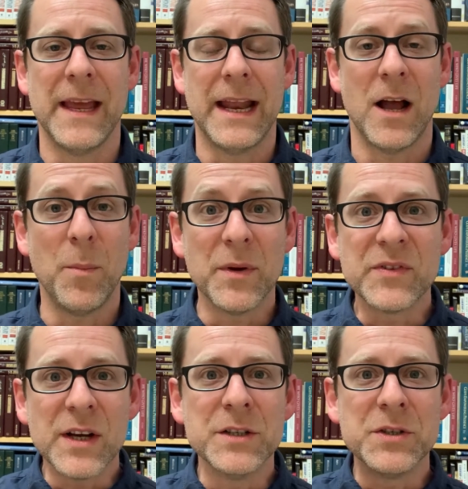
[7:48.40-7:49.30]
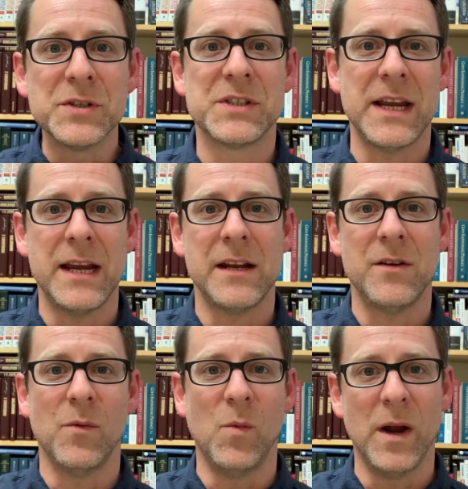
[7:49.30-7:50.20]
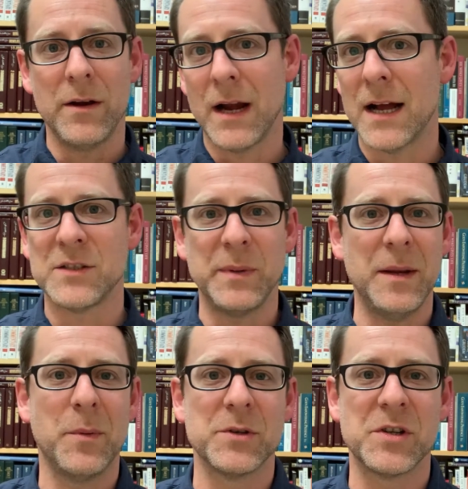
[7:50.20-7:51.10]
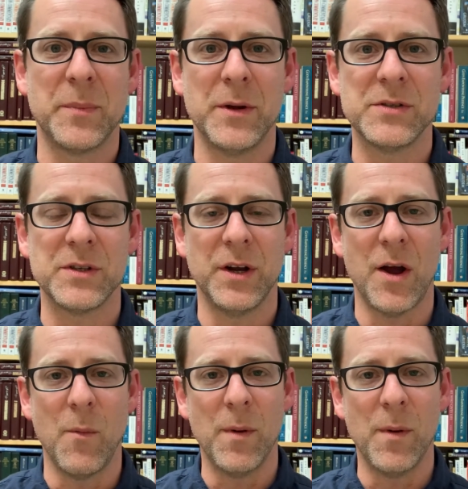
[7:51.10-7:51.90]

help us understand where God's people are supposed to go.